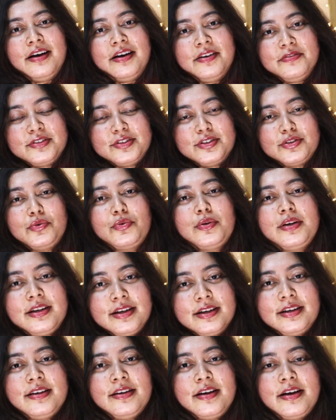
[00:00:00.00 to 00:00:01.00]
which is
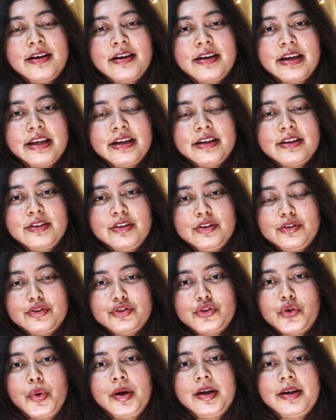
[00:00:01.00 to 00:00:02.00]
only, you know,
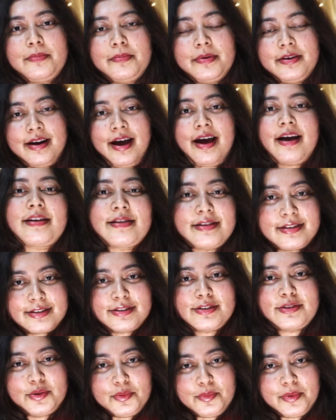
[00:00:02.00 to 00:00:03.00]
showing
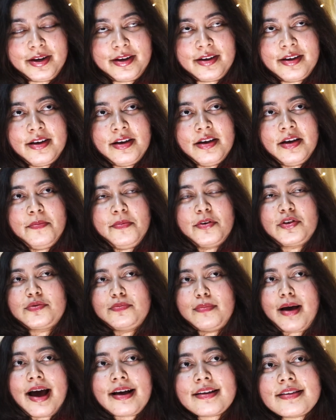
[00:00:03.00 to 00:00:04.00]
miracles to me. Because
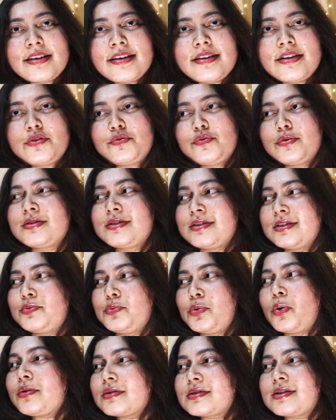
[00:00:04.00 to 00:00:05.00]
back then it
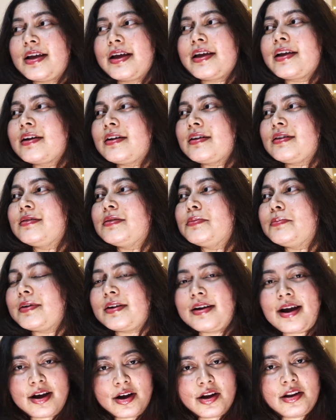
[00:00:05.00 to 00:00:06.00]
was like a
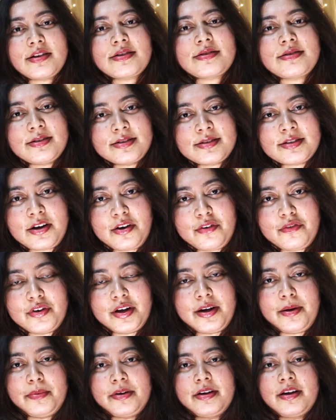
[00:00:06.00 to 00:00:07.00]
miraculous
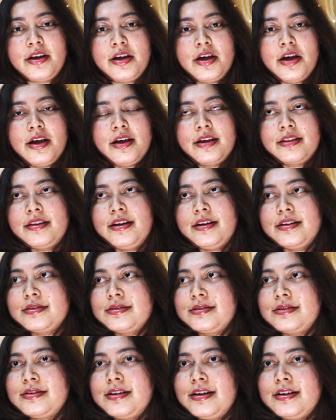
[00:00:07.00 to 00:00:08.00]
discovery. I mean, there
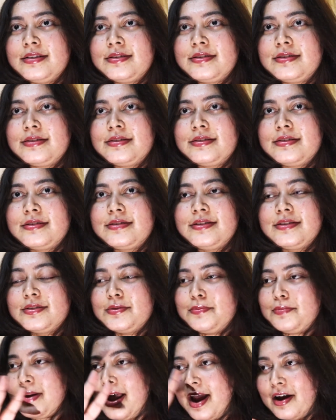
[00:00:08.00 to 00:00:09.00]
is just
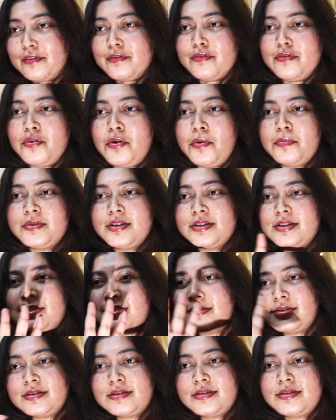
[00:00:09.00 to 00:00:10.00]
a platform, just